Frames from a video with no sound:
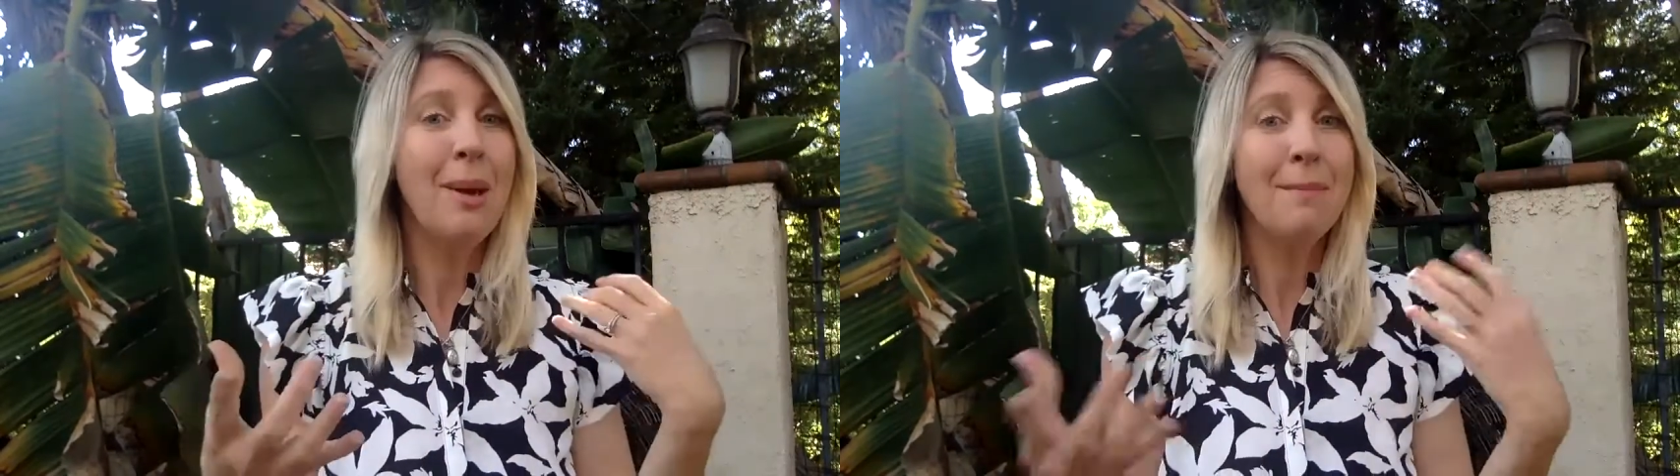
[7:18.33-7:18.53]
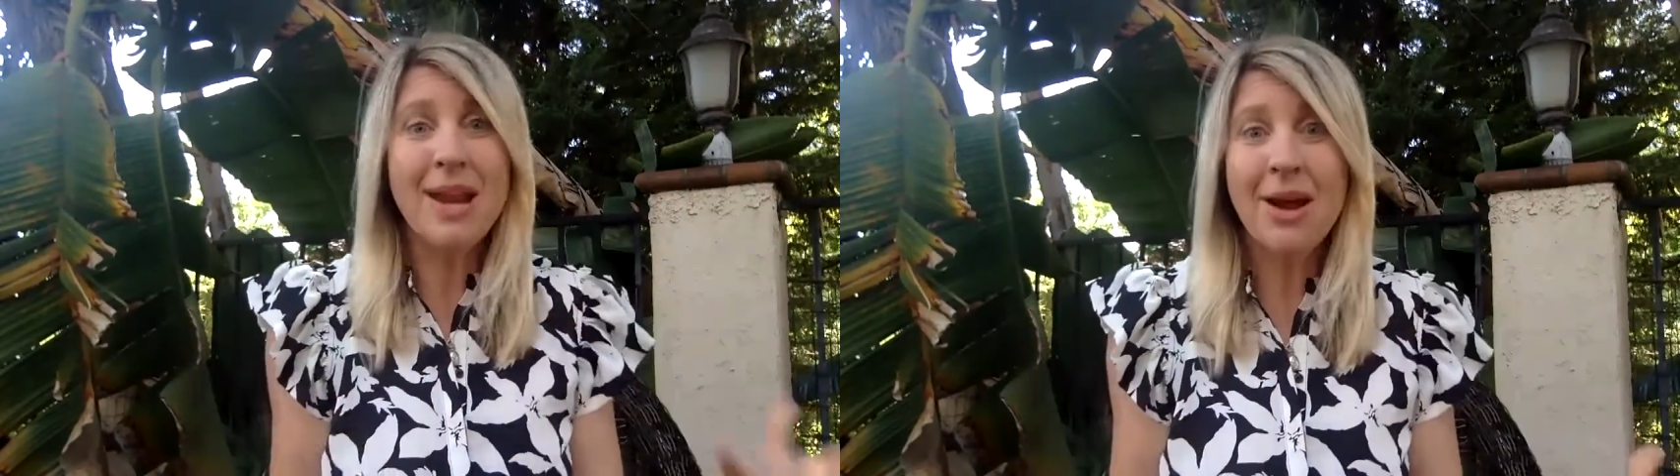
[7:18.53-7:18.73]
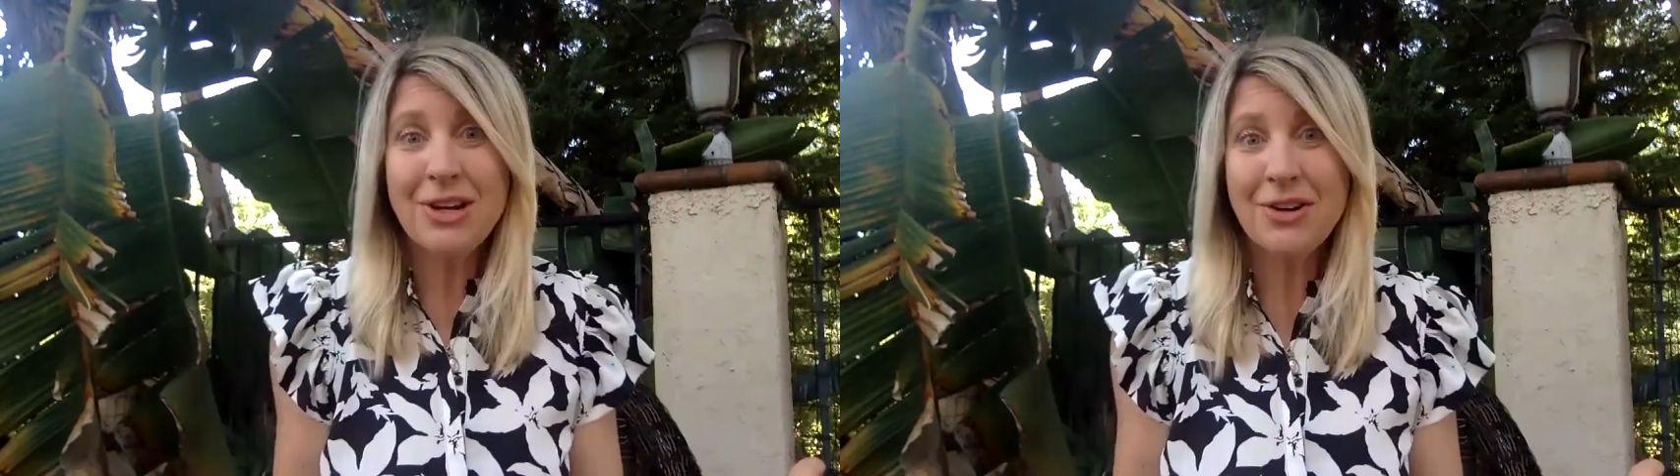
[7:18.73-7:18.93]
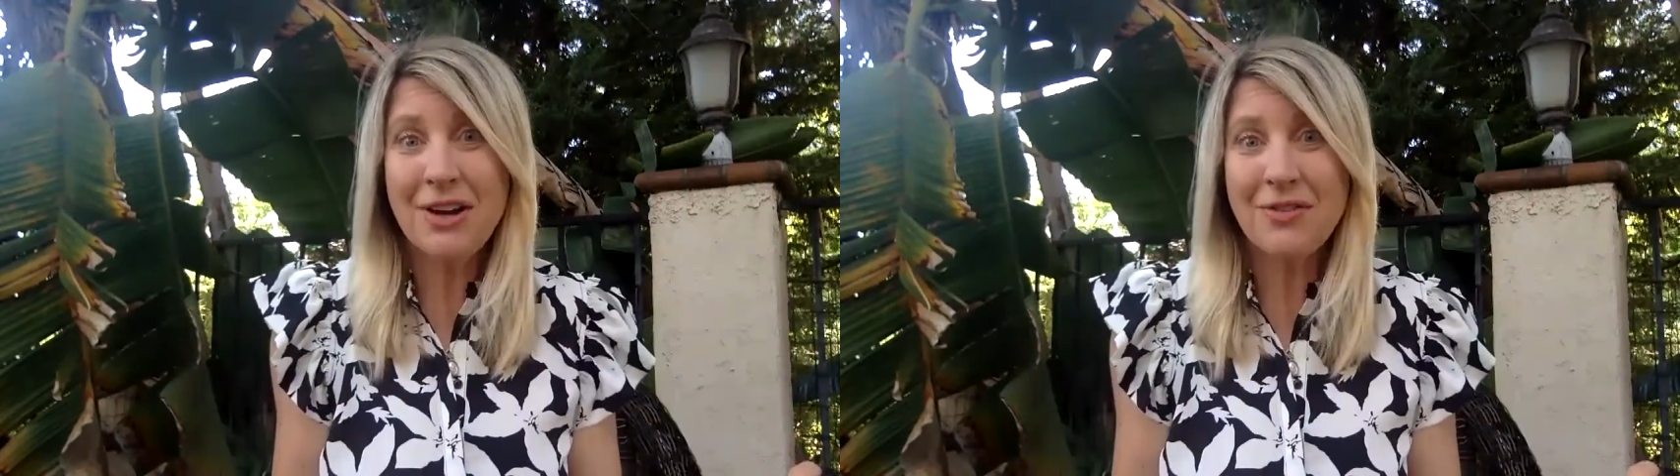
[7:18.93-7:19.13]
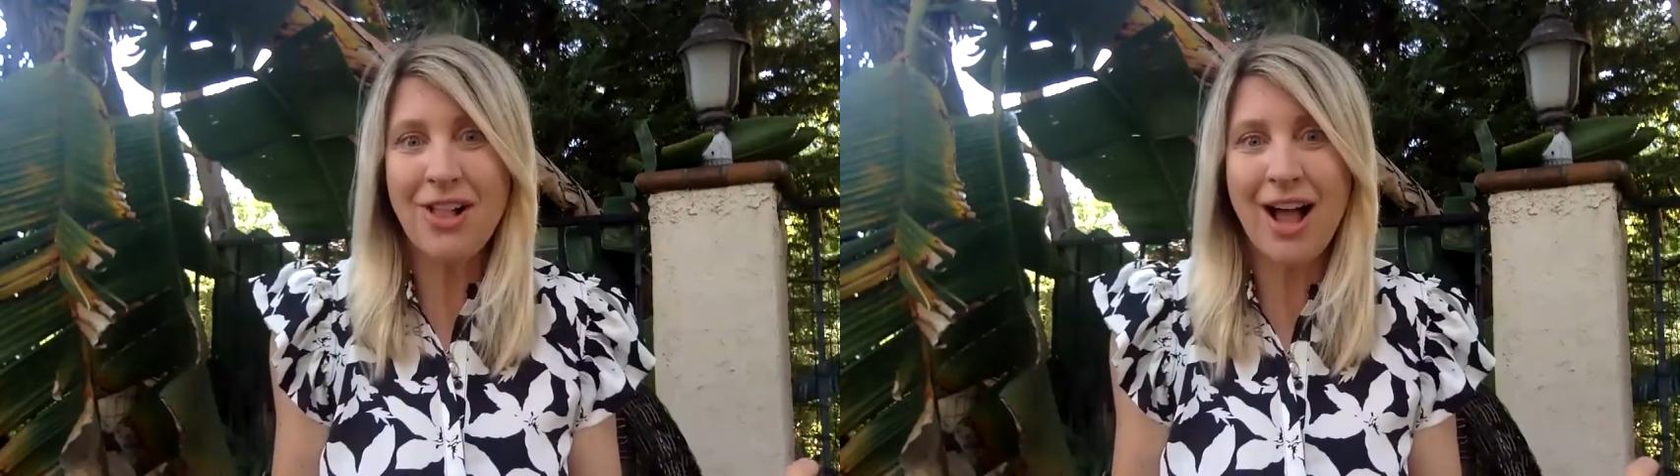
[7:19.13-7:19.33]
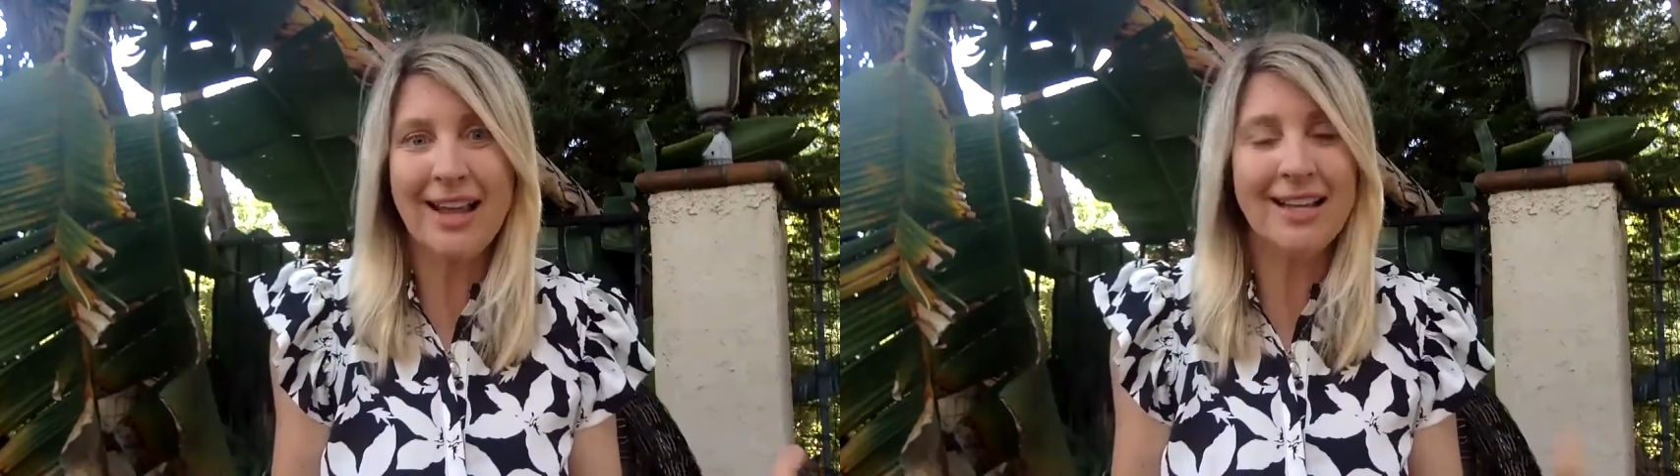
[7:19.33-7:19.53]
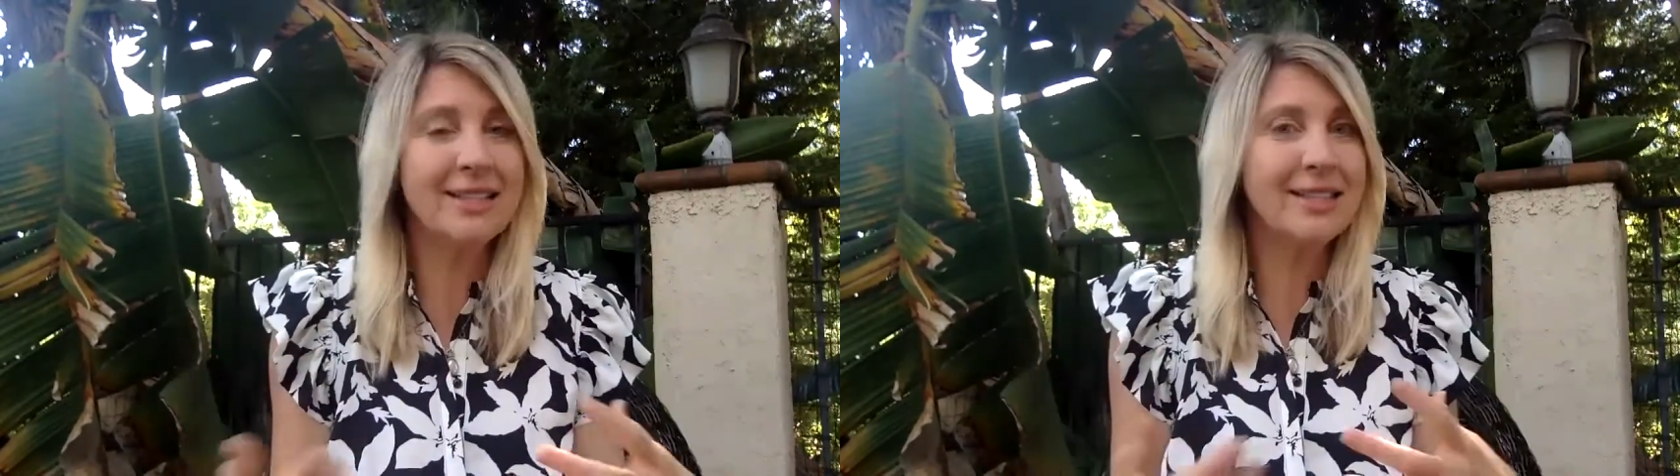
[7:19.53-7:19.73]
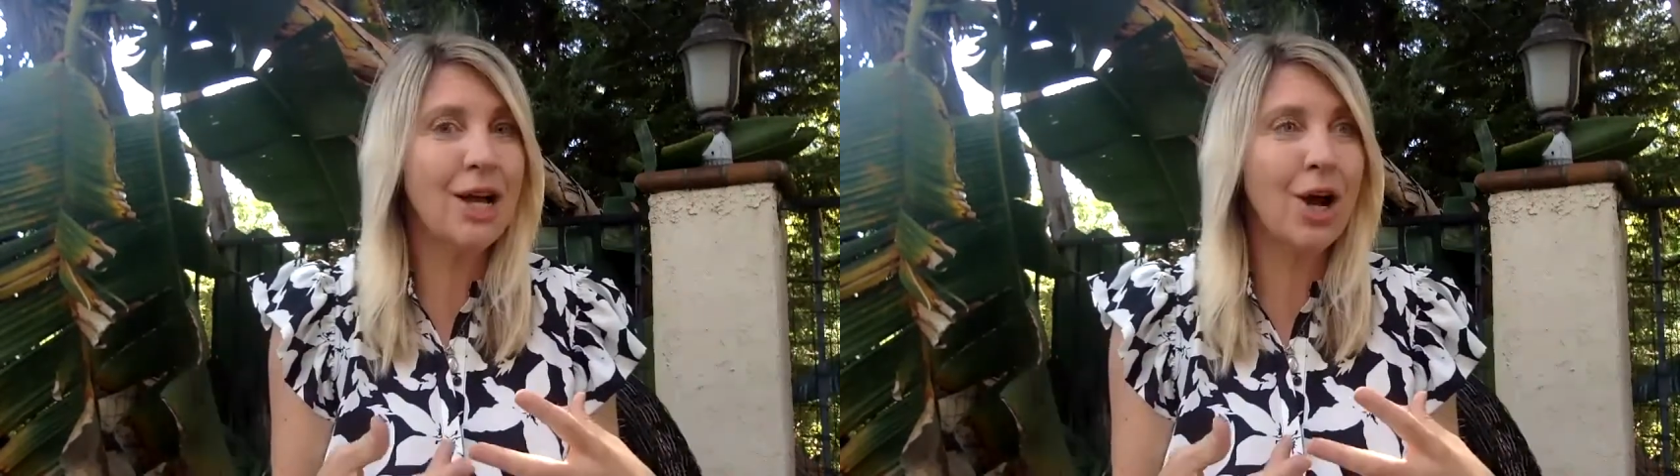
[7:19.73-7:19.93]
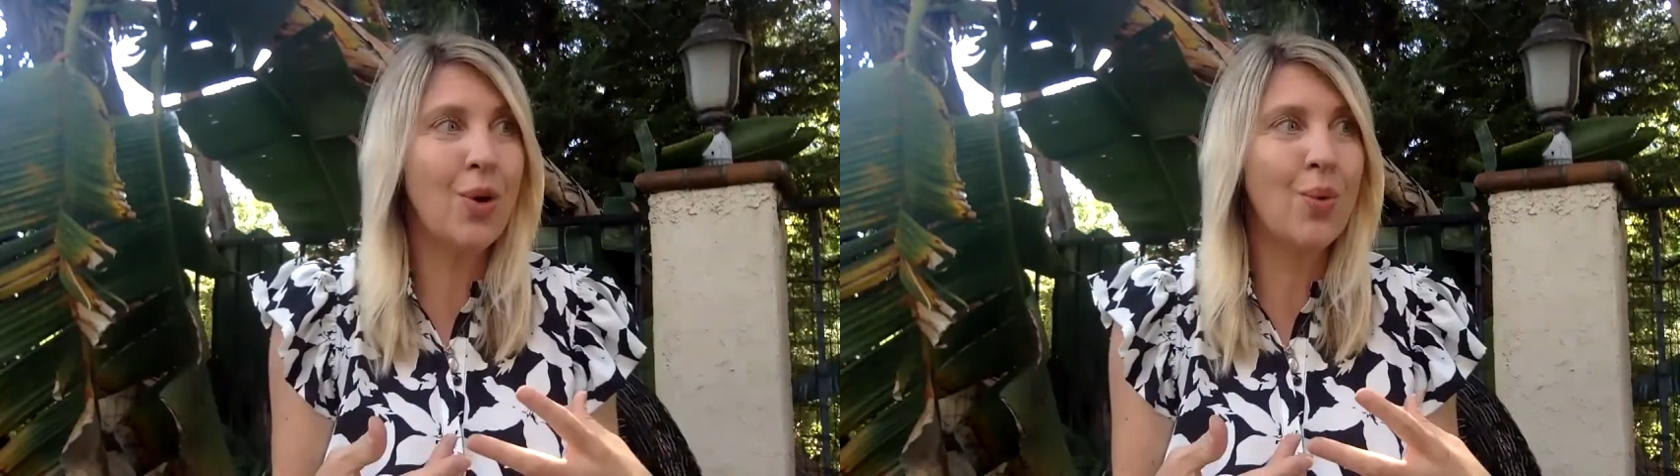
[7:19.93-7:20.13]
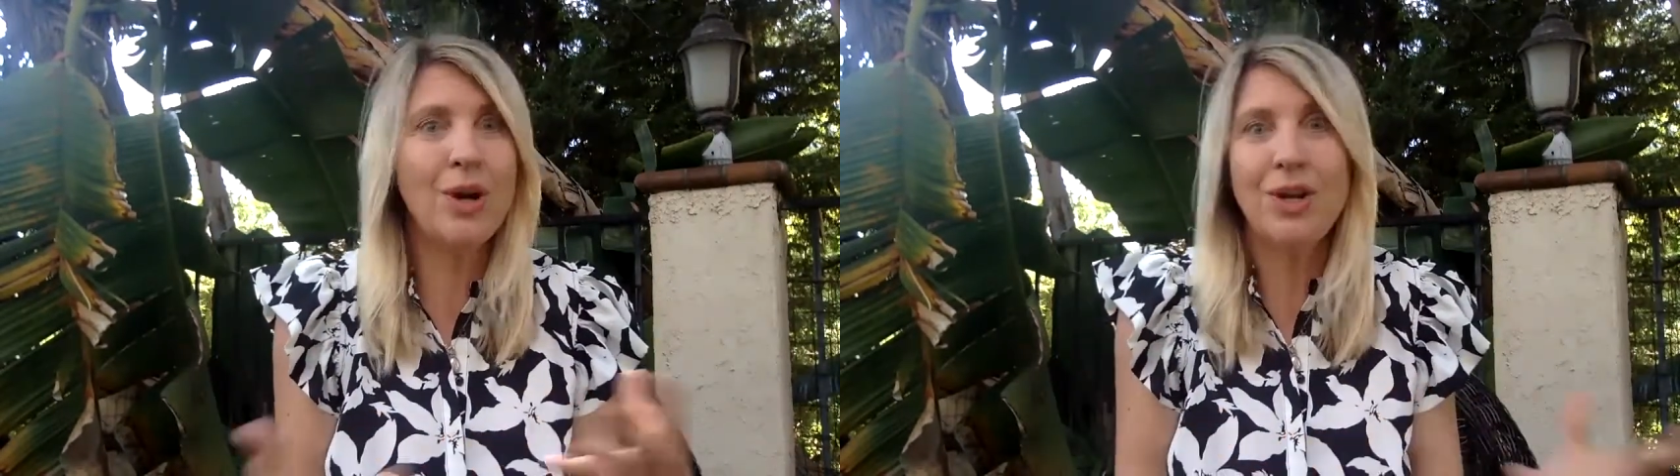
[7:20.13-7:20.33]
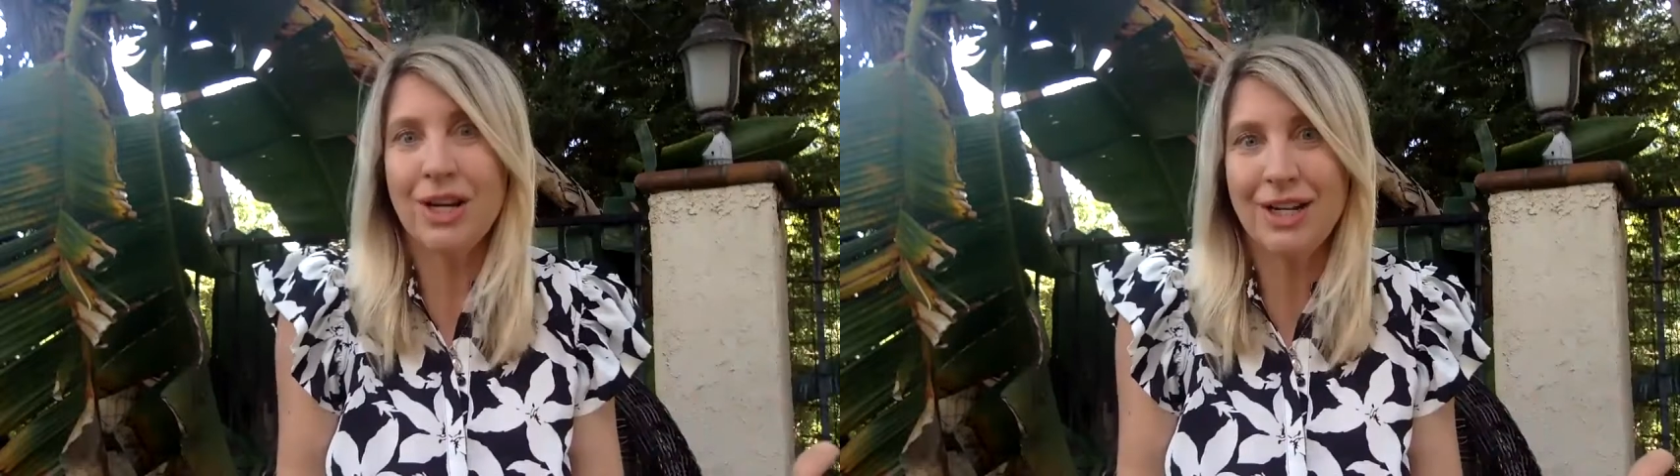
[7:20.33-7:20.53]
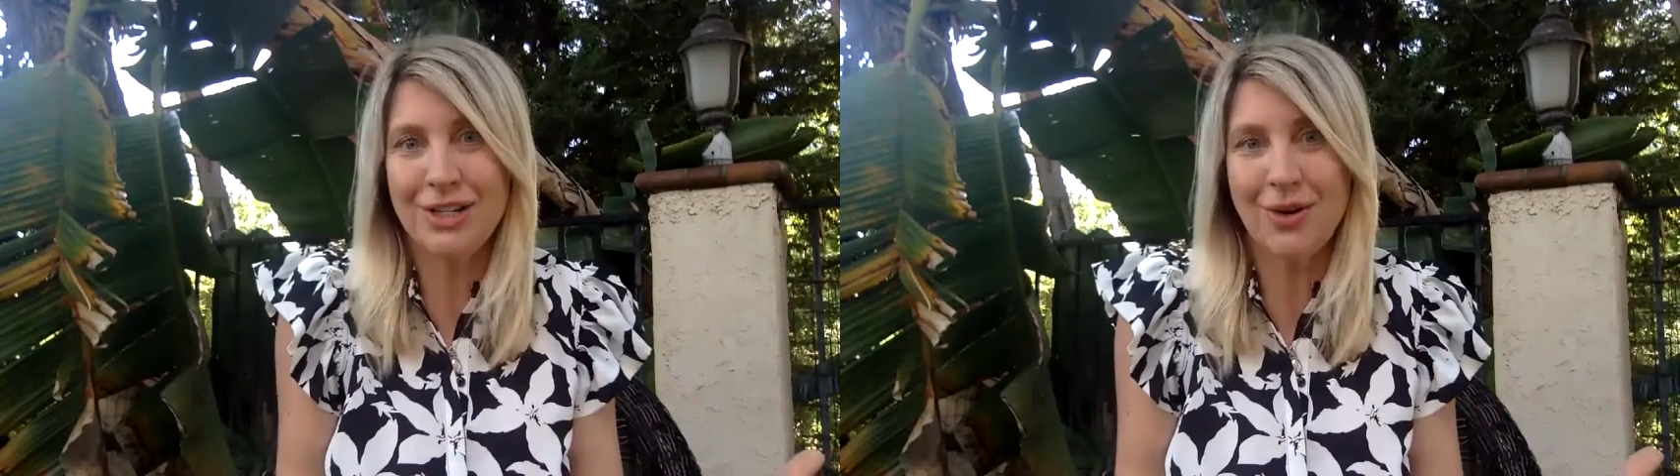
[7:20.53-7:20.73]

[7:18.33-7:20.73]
but now I don't have clients. So what are you going to do?